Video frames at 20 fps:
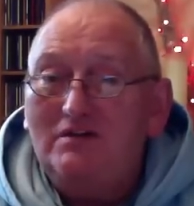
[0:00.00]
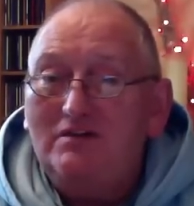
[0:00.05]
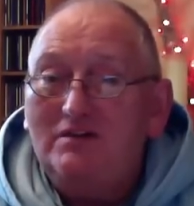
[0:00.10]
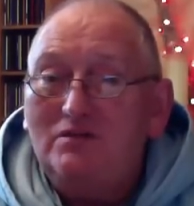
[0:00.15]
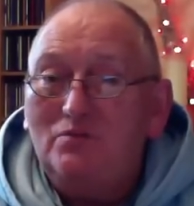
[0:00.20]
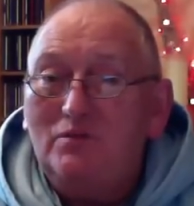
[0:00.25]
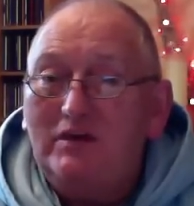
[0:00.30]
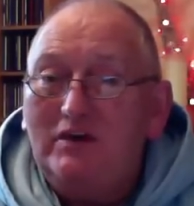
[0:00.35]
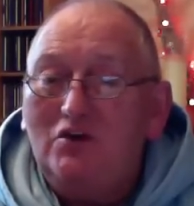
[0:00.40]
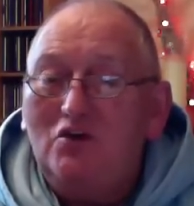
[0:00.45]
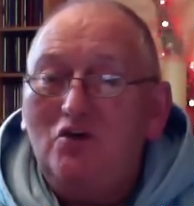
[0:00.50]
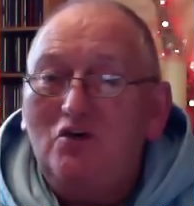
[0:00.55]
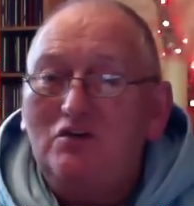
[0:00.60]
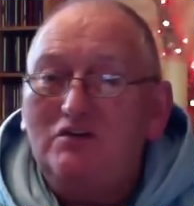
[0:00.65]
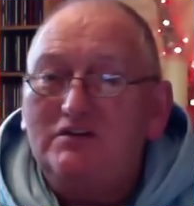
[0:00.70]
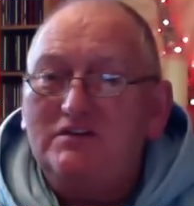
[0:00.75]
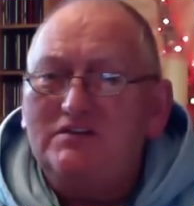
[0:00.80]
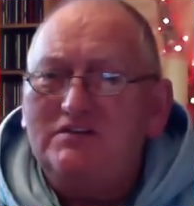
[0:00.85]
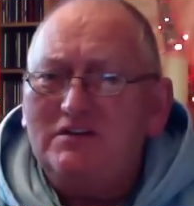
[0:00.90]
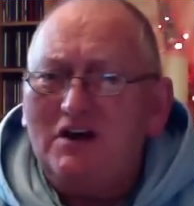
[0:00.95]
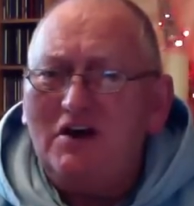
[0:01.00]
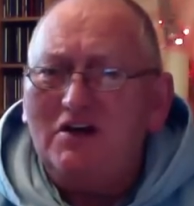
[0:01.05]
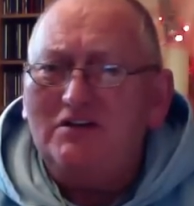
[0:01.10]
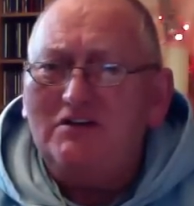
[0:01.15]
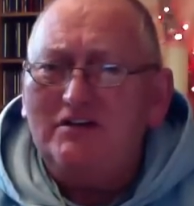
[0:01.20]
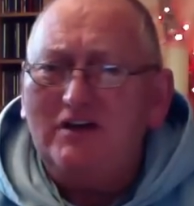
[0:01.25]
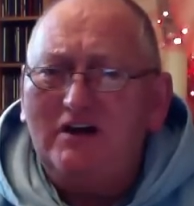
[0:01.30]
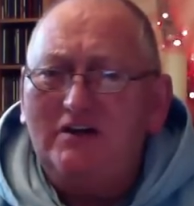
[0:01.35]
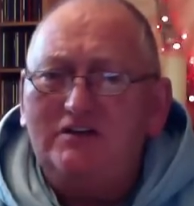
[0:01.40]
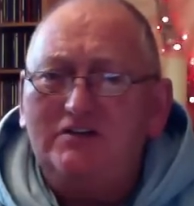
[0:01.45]
that we call the
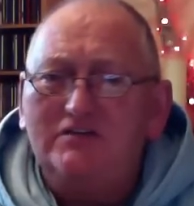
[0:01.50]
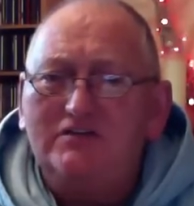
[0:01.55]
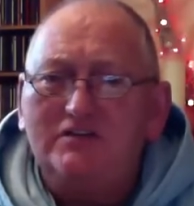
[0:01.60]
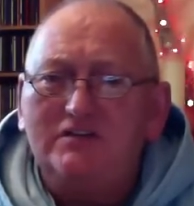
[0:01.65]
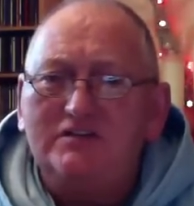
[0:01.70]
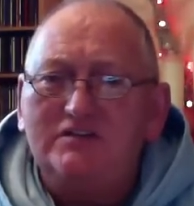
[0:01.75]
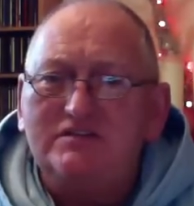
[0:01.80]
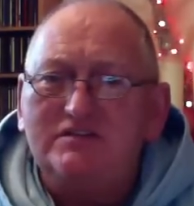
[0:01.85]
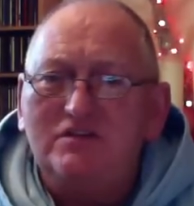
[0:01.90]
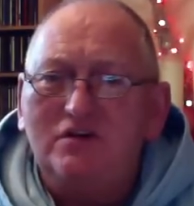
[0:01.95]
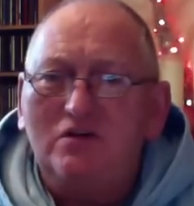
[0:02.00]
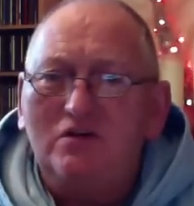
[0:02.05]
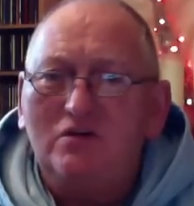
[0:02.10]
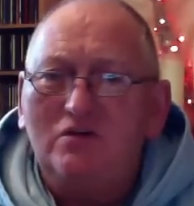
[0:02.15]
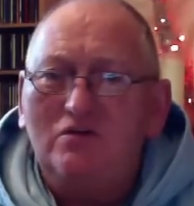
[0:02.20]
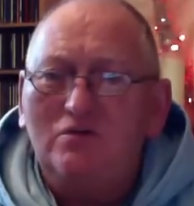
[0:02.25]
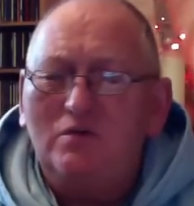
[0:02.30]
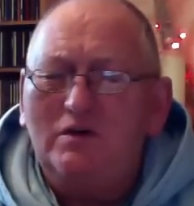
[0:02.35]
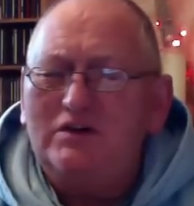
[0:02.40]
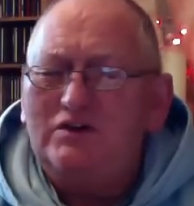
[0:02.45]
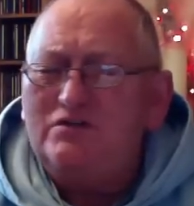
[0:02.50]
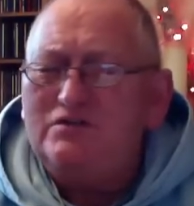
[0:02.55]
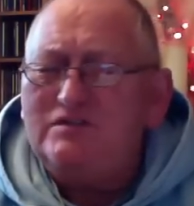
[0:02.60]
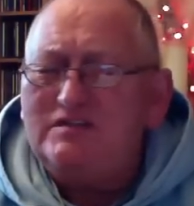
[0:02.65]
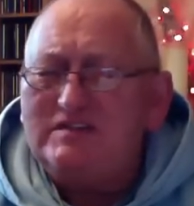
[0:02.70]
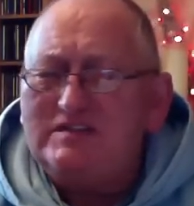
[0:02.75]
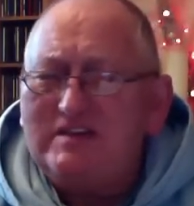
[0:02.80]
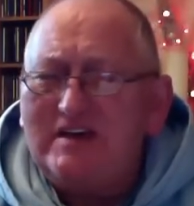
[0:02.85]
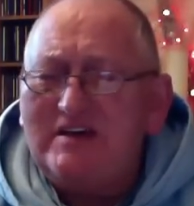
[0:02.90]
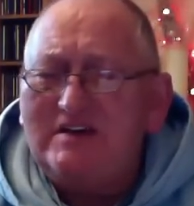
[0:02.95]
dark night of the soul, where you
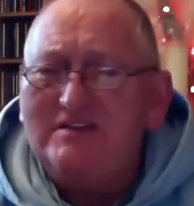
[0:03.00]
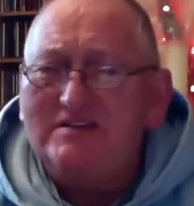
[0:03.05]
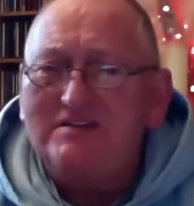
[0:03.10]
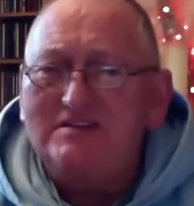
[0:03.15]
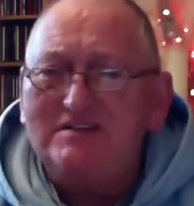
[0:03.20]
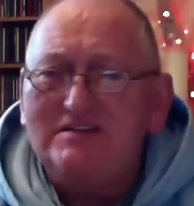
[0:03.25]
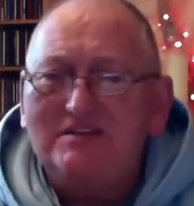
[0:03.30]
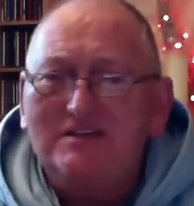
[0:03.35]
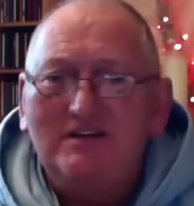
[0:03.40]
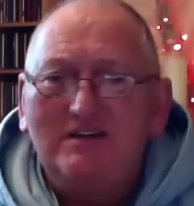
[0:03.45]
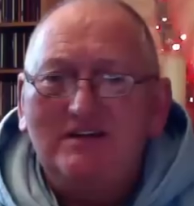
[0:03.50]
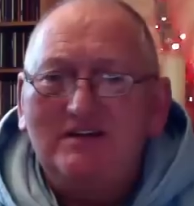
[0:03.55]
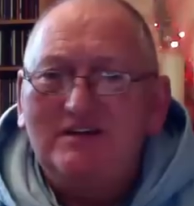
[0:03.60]
sense